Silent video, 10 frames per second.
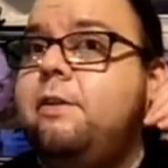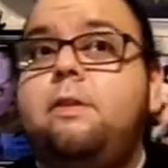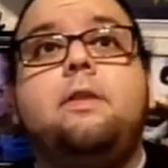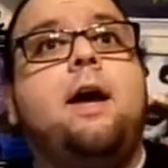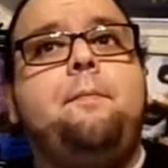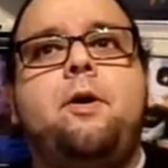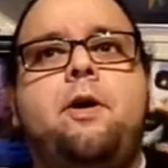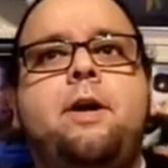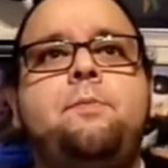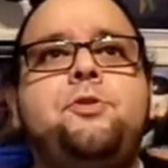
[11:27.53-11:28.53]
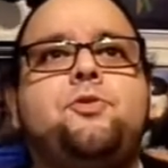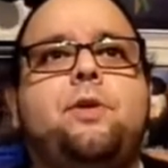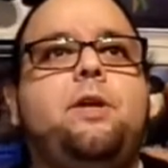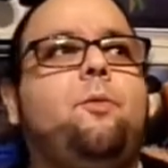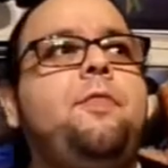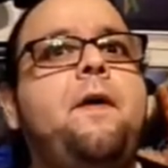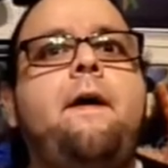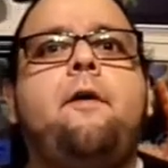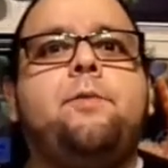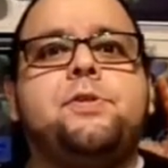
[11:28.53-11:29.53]
Nightmare on Elm Street. What the
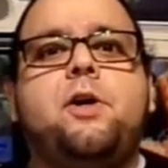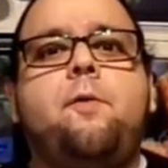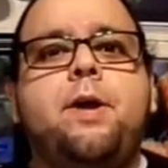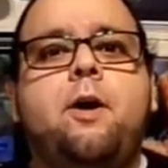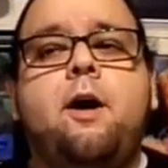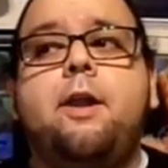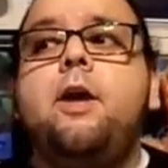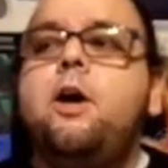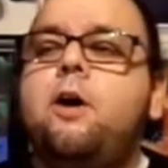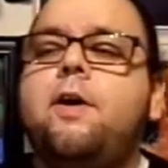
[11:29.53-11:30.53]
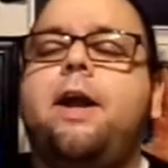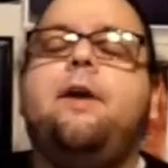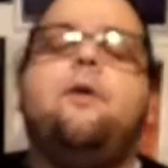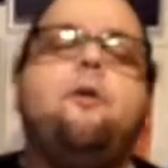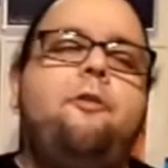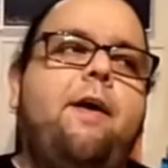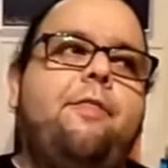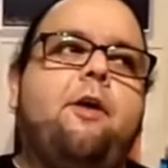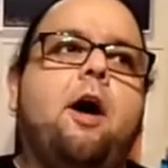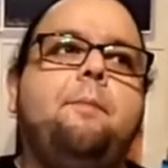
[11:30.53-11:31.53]
hell was going on? Okay, hold that
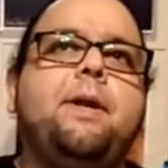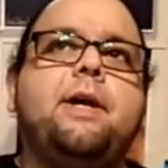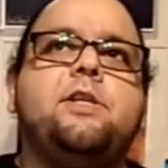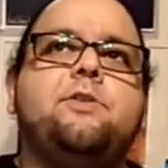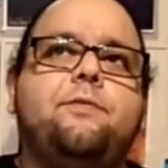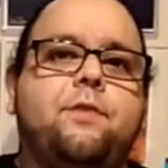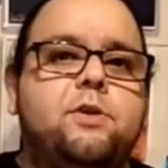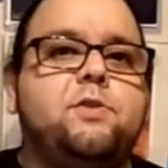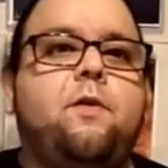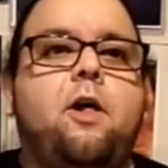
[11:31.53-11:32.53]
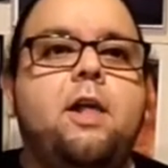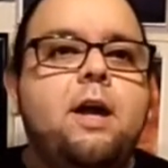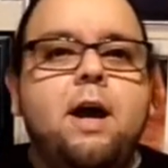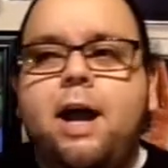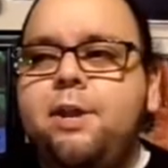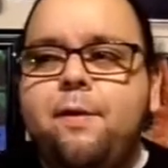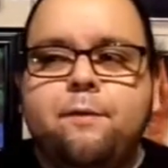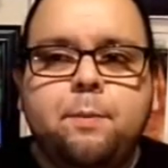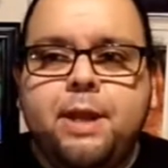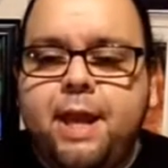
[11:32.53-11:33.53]
thought. Because, first of all, I know
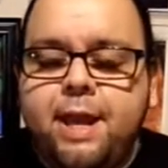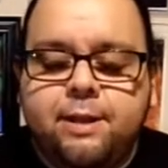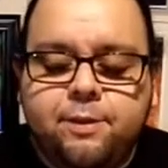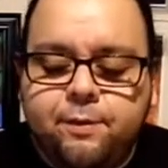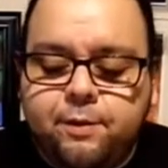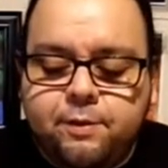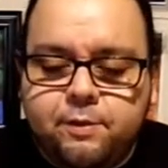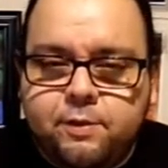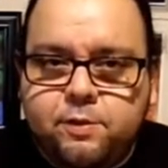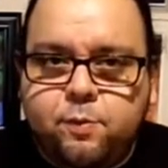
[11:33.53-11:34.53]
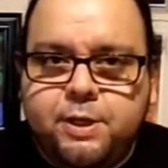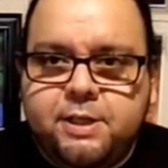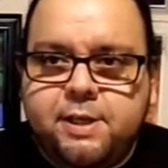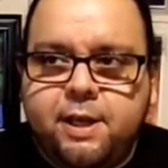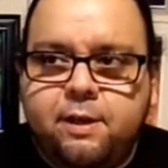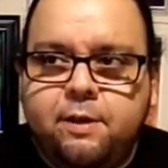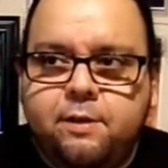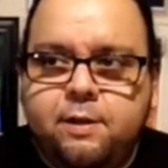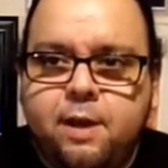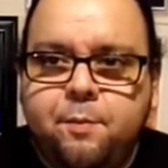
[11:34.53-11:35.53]
everybody hated the 2010
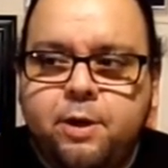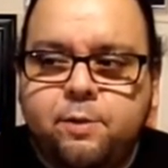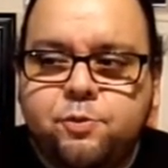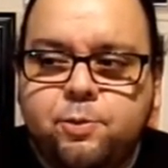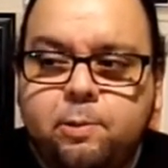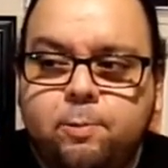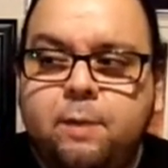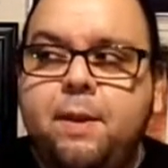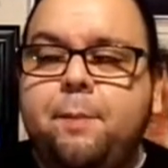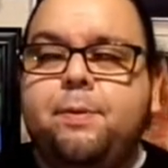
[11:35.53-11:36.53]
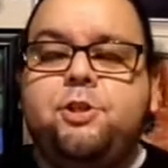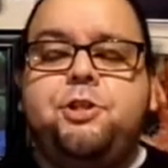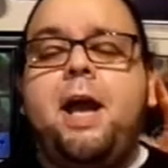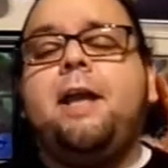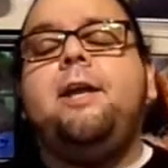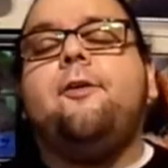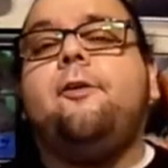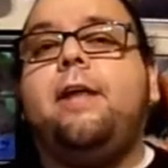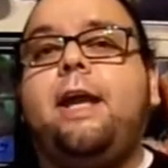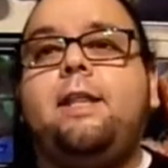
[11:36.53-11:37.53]
Nightmare on Elm Street remake, but Jackie
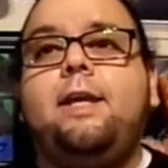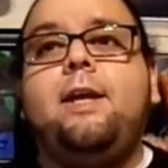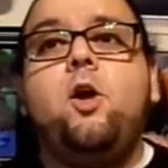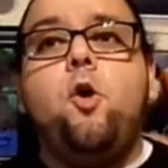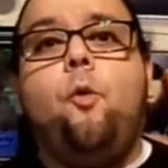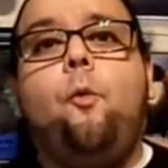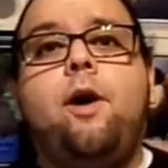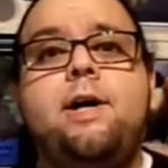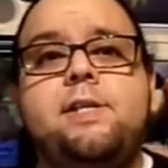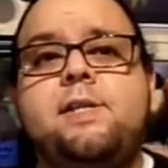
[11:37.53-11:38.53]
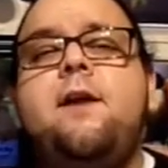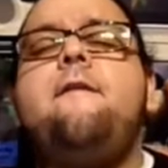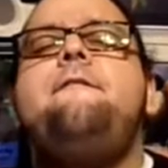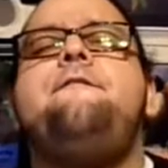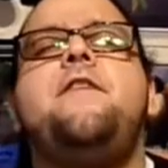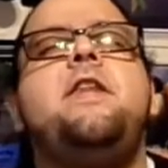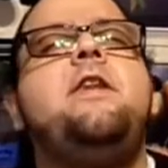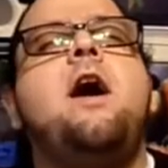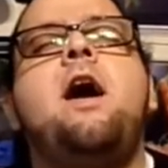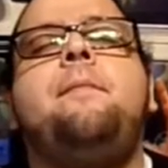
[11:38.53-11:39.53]
Earle Haley was
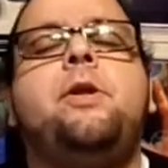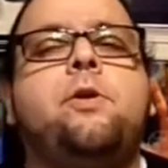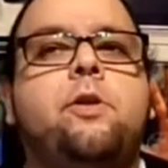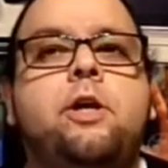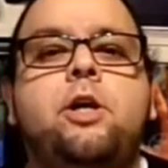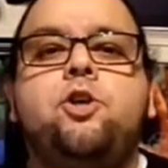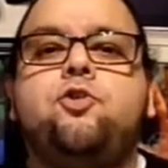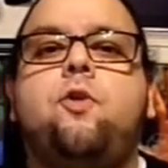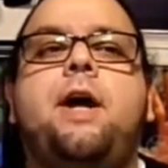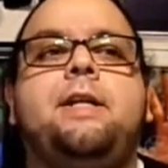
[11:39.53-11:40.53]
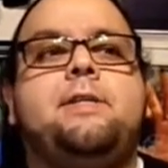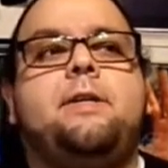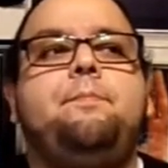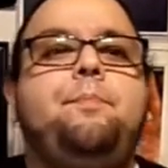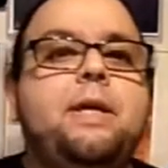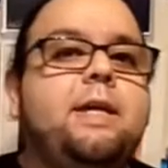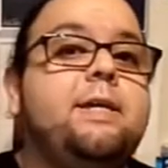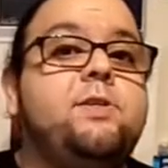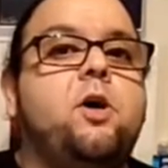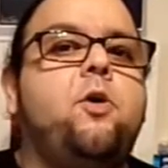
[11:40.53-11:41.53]
phenomenal trying to be
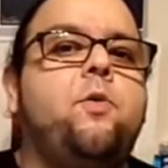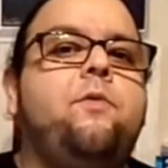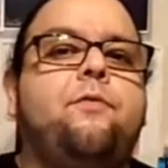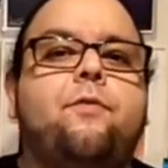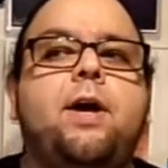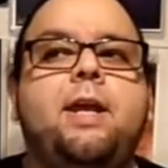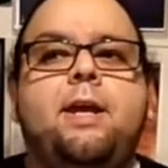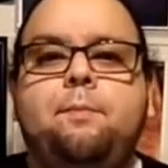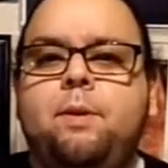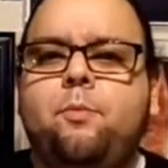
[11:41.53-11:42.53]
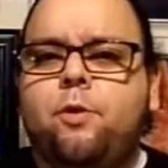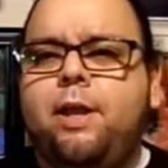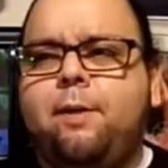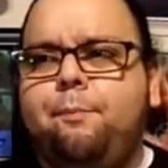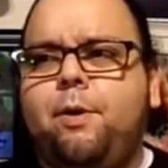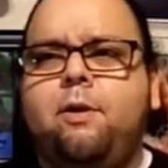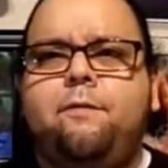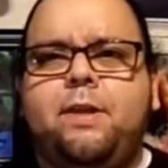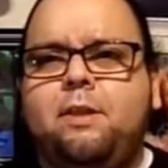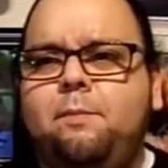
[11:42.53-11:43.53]
his own Freddy and be more like a burn
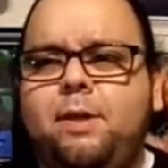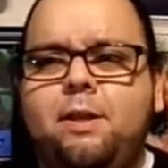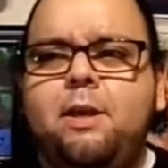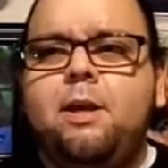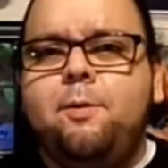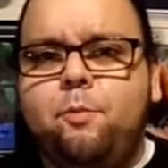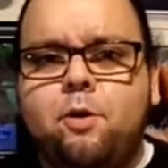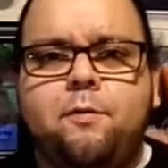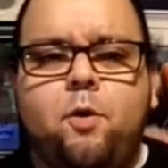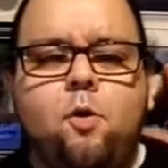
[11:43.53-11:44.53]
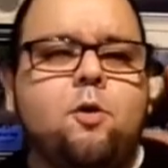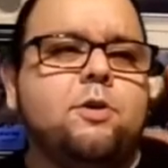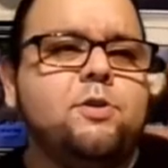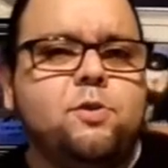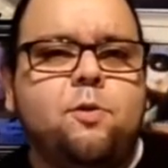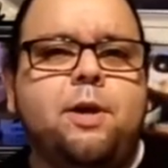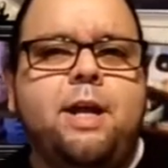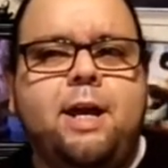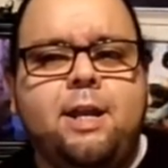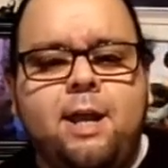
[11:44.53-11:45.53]
victim and more of a horror
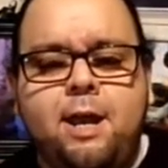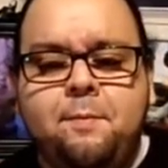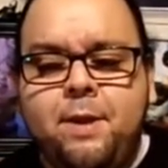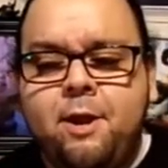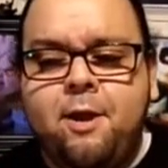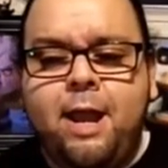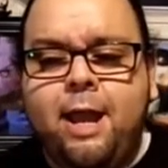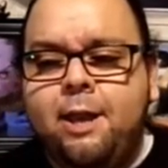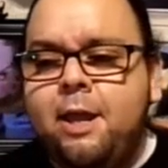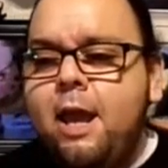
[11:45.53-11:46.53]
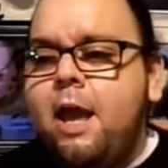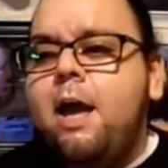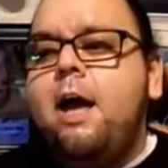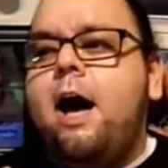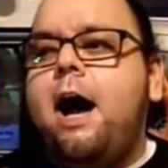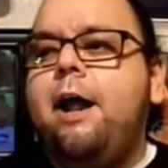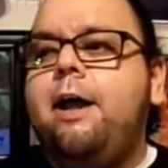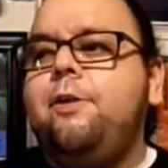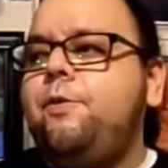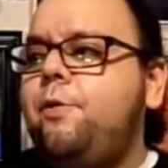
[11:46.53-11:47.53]
story and a nightmare. And I
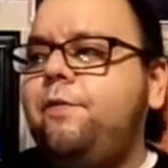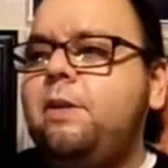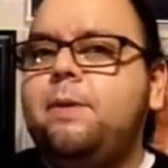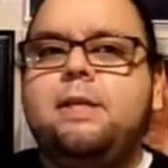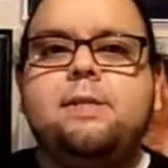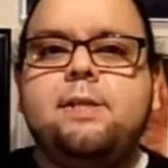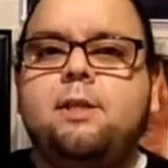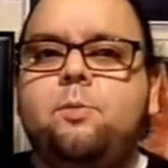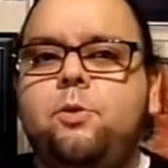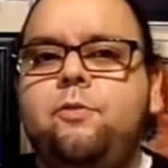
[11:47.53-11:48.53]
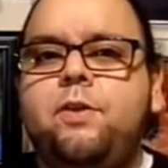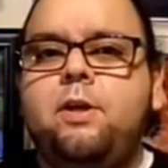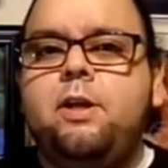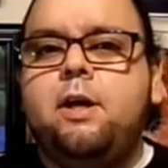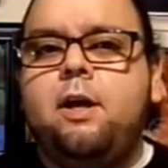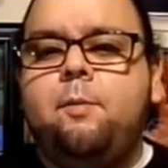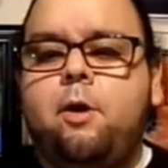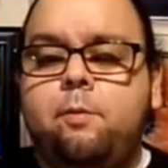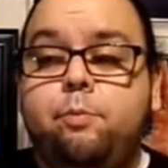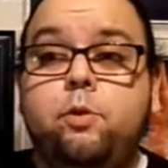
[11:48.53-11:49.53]
don't know if anybody's seen the movie
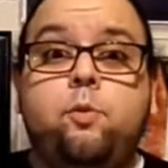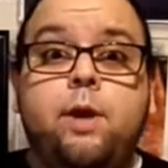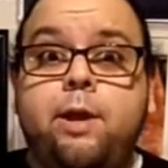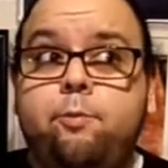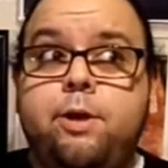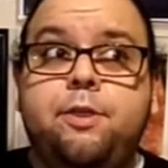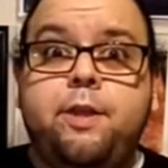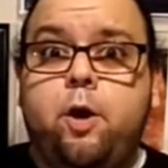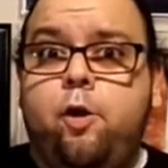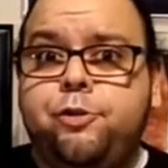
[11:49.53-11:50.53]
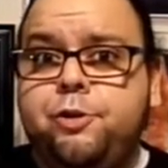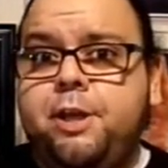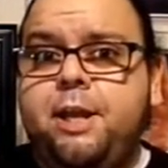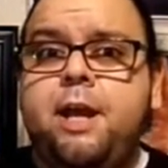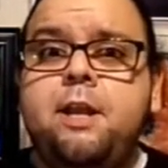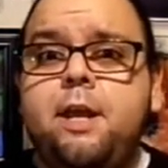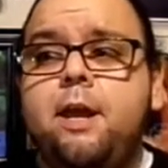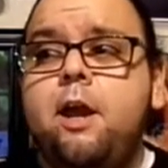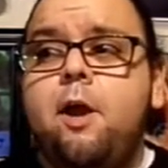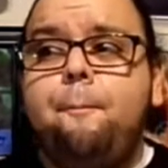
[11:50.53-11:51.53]
on Blu-ray with the alternate
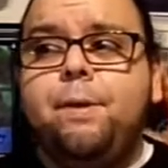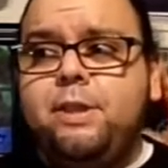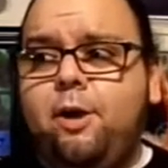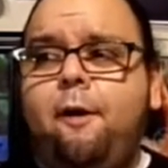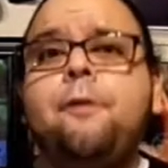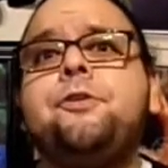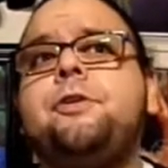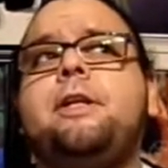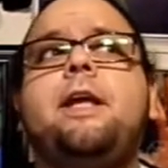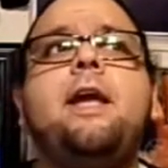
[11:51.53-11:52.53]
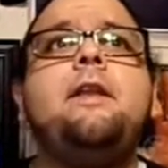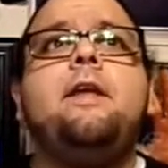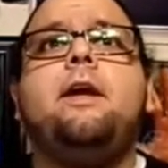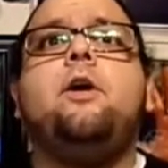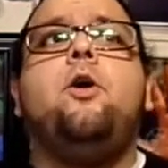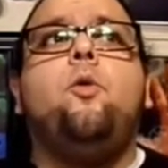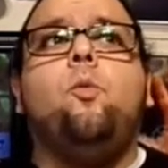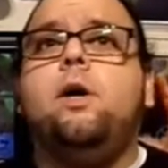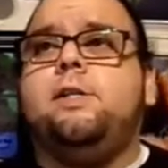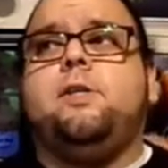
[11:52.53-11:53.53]
ending, but the alternate ending
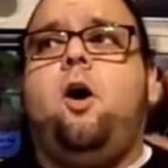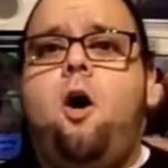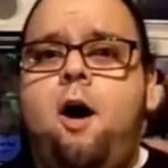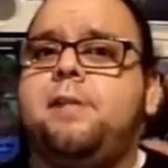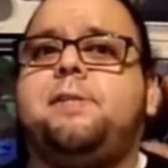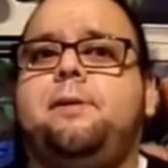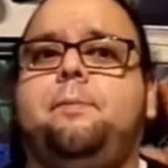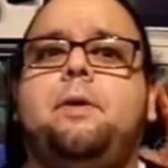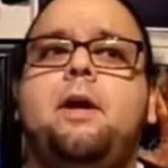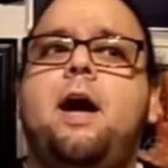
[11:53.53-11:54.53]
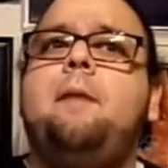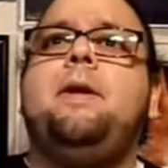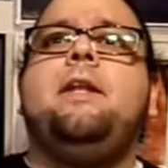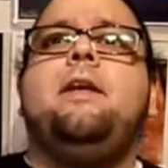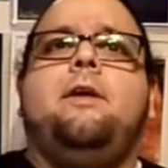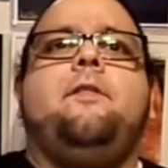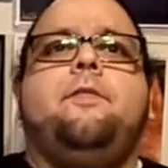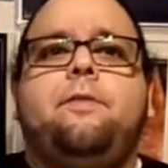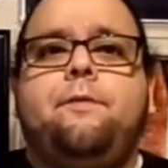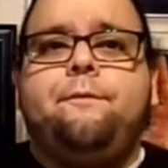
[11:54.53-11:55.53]
was awesome. I mean,
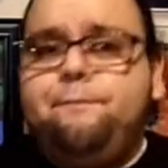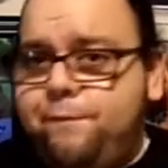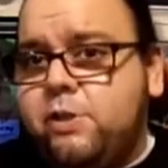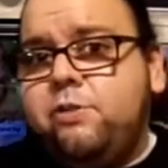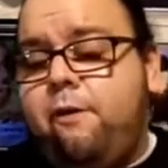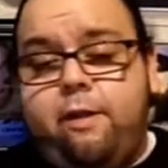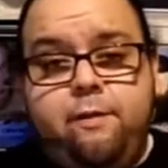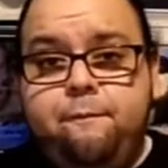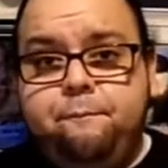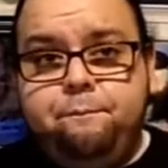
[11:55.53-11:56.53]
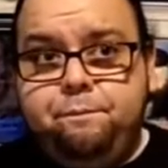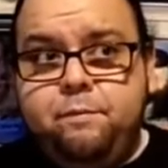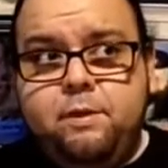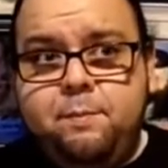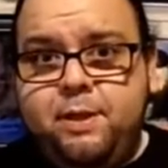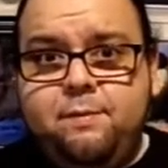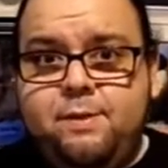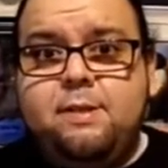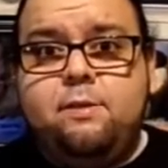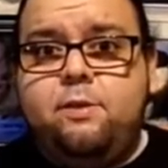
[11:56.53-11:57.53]
first of all,
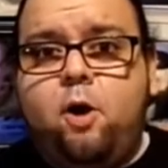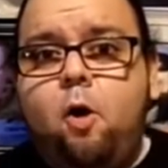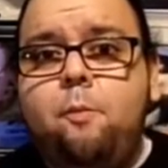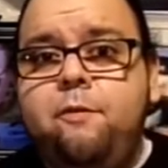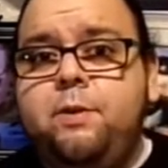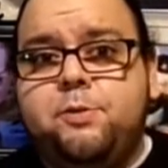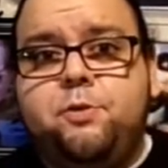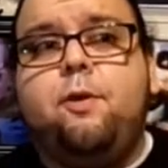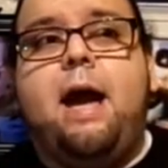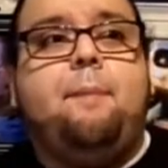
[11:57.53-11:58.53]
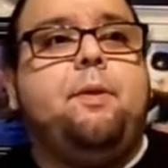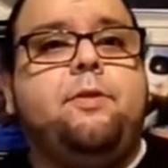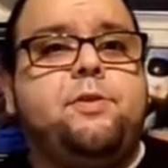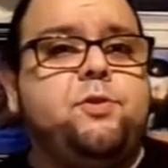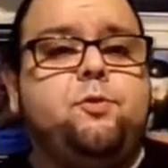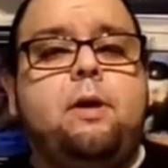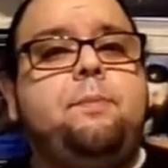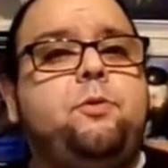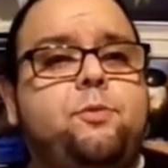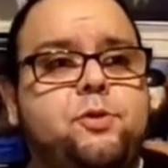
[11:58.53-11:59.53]
the whole movie was crap. The script was